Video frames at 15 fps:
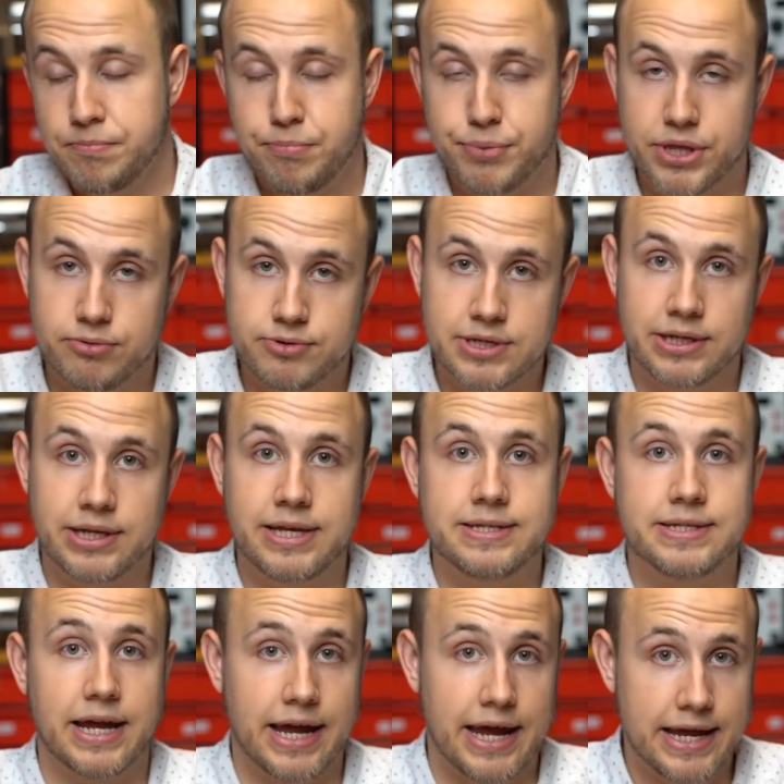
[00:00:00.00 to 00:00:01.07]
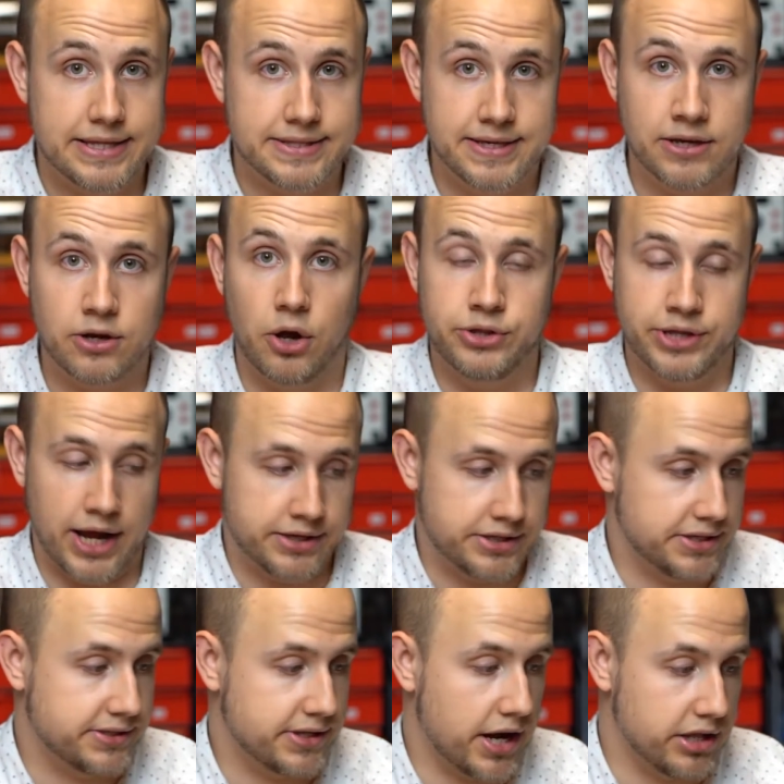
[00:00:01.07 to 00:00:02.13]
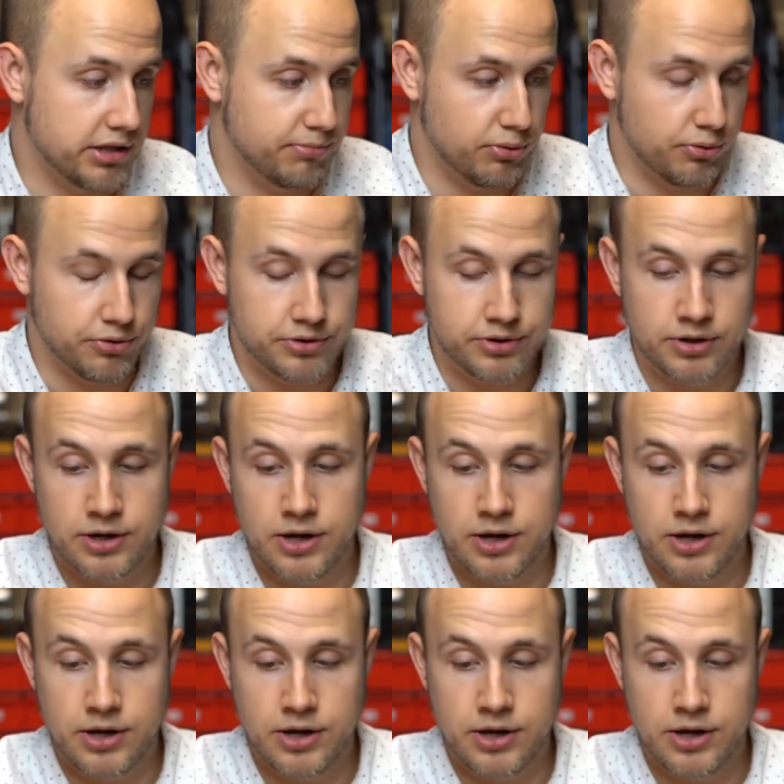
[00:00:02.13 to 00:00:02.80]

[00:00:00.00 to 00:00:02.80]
but there is at least a heatsink on the underside of the board.